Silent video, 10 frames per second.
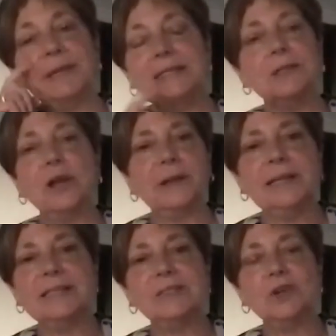long.
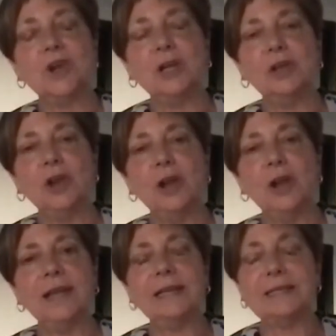It's not long, and
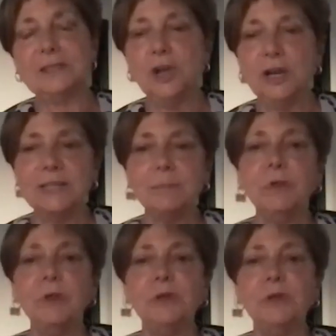it's not as beautifully
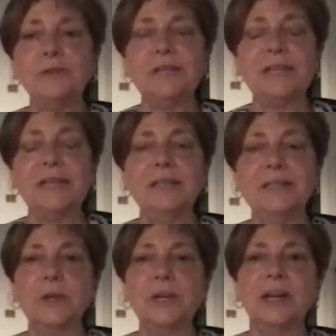illustrated, I'm
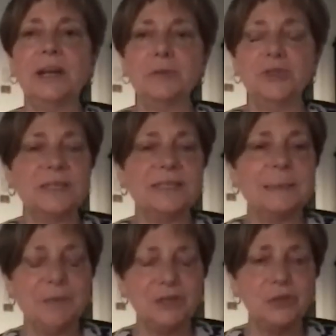sure, as some picture
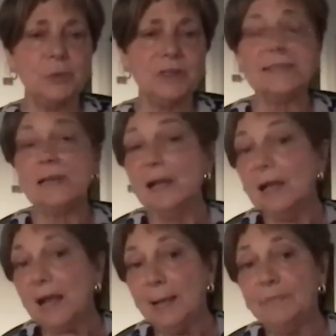books.
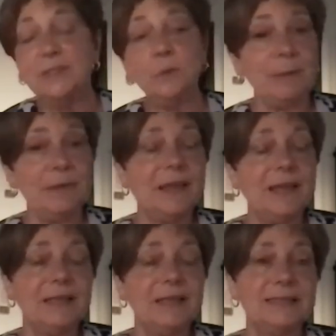Um, so maybe
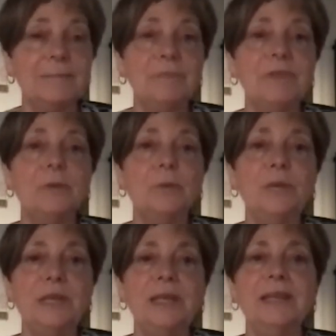that's something
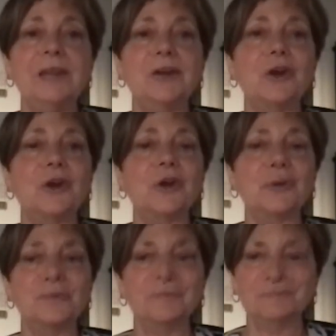we get our...
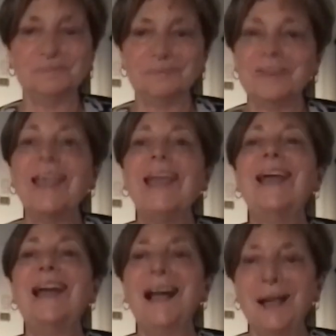
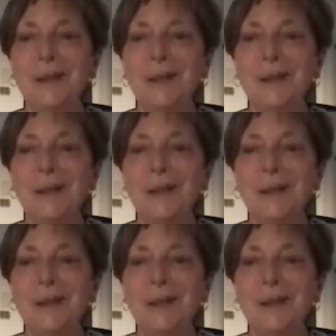Um,